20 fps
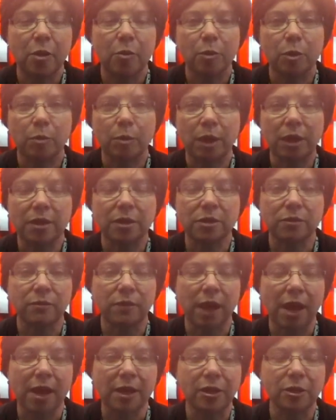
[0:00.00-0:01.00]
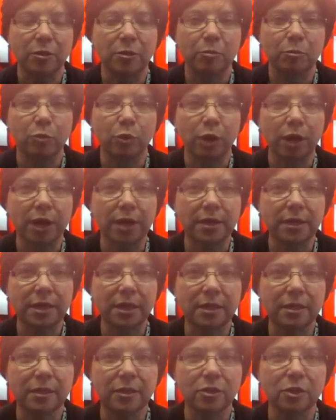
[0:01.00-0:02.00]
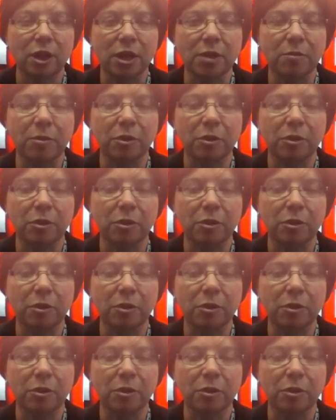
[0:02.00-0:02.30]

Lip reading: We went into vacuum brazing and talked